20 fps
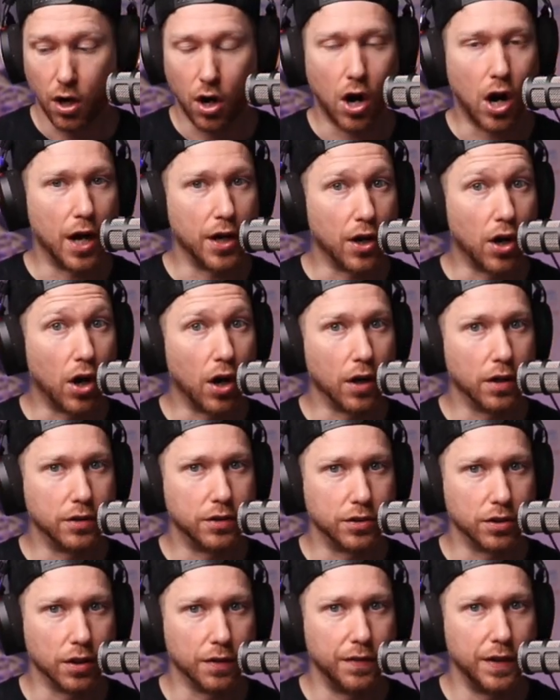on a hard
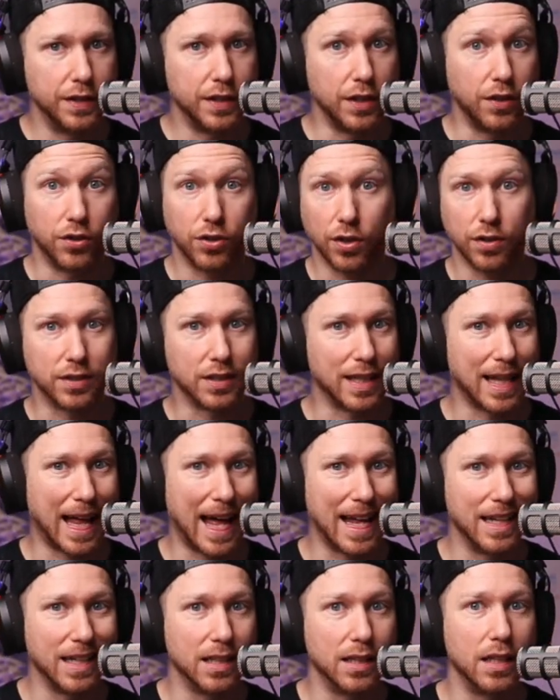surface and you start
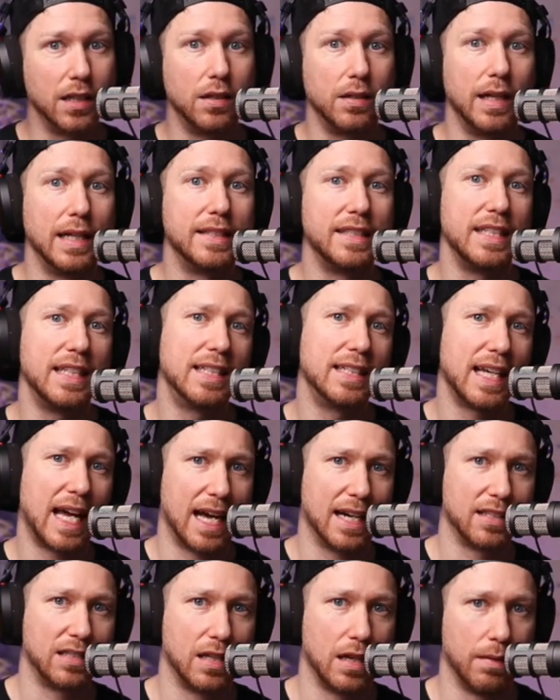sliding a little, it's the
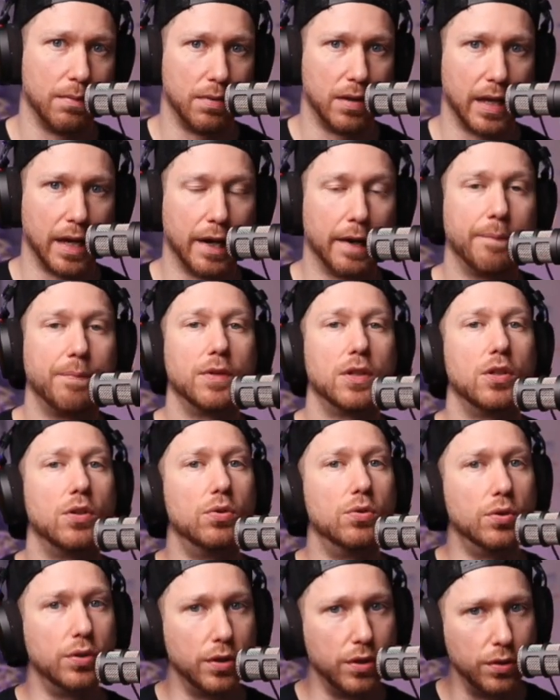exact same thing.
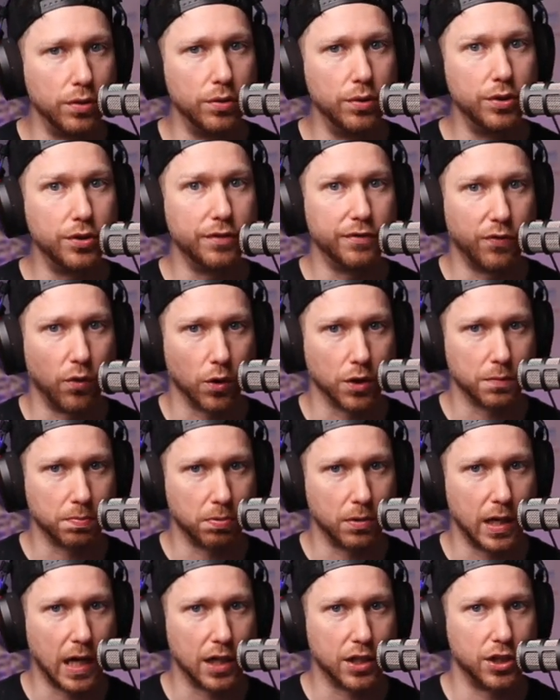You lose force
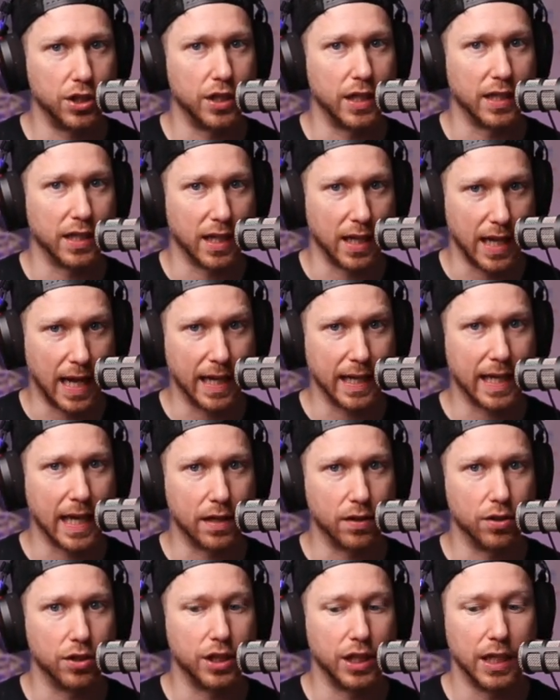production and kinetic
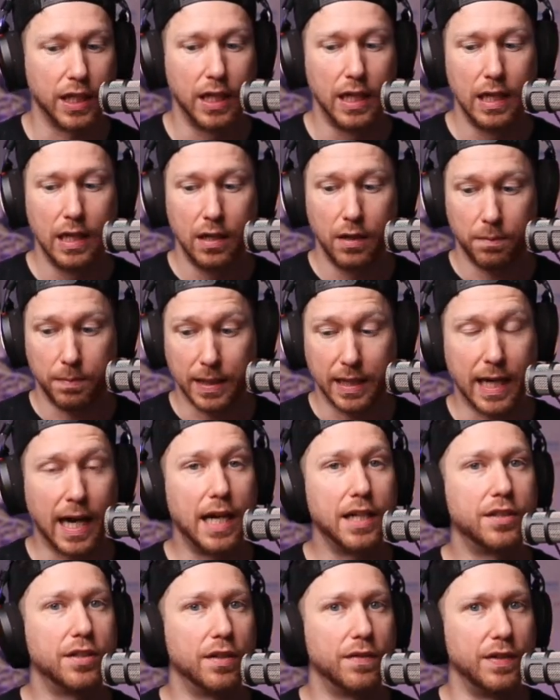energy
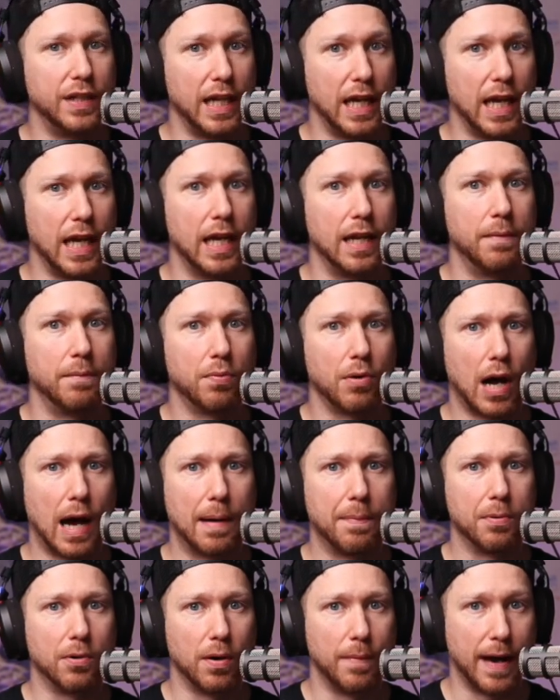because of an
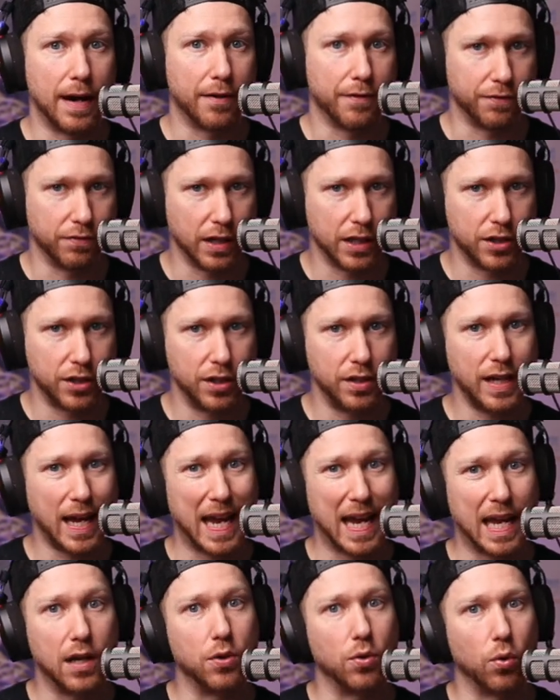improper amount of friction
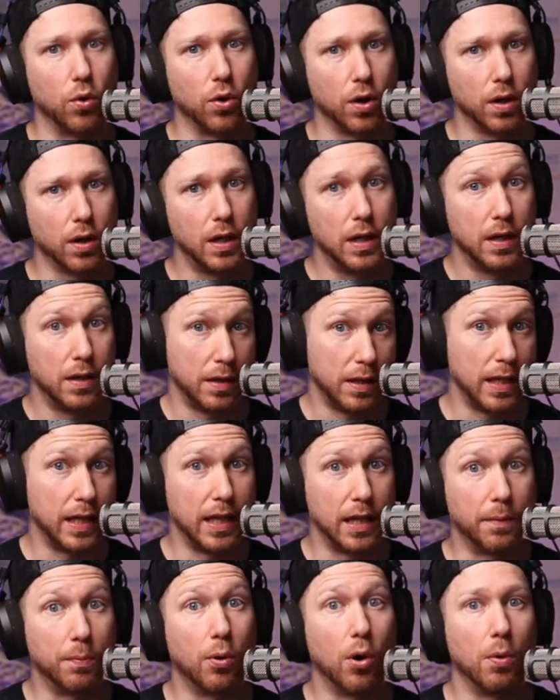and or
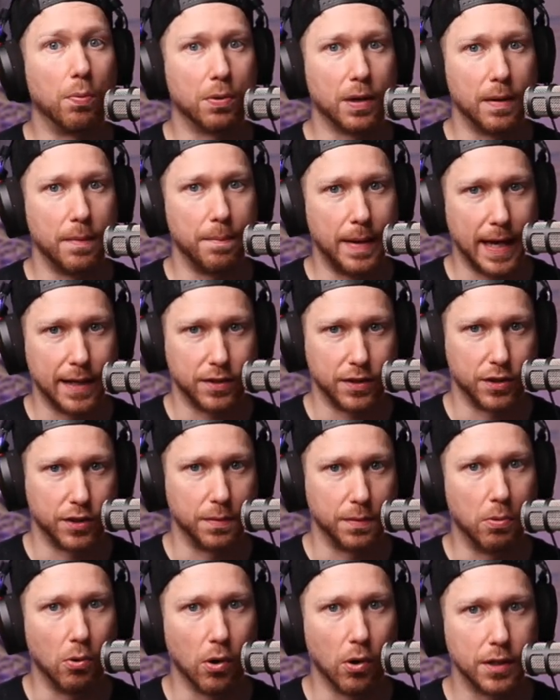inappropriate base of
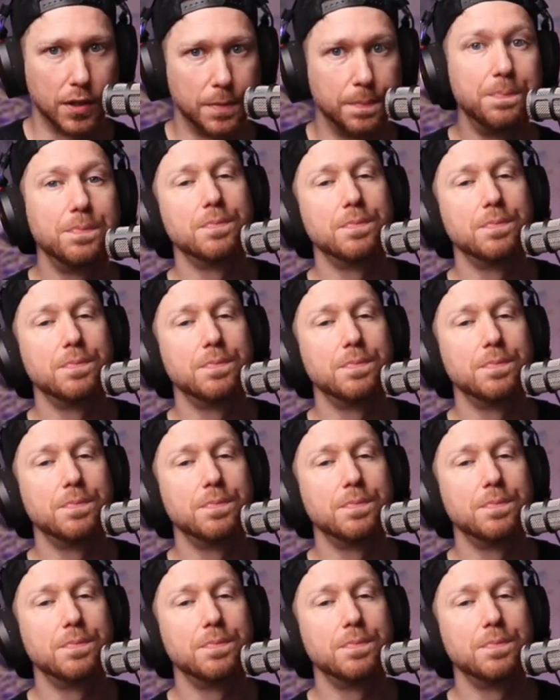support.